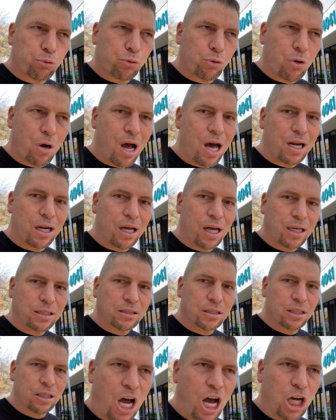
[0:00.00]

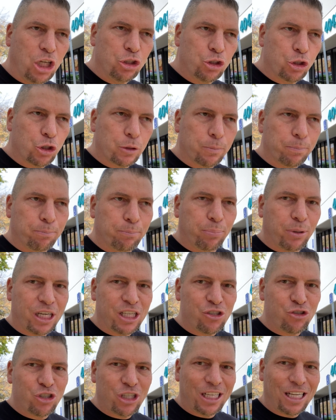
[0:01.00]
product under
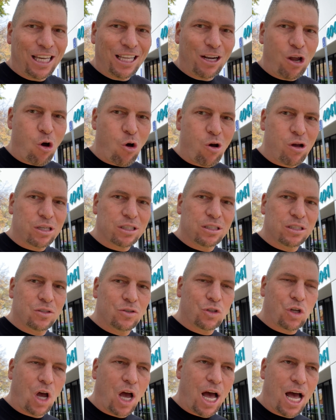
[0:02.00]
budget and on
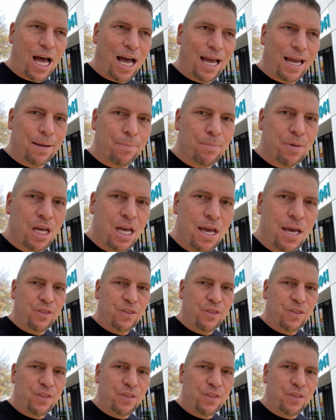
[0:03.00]
time,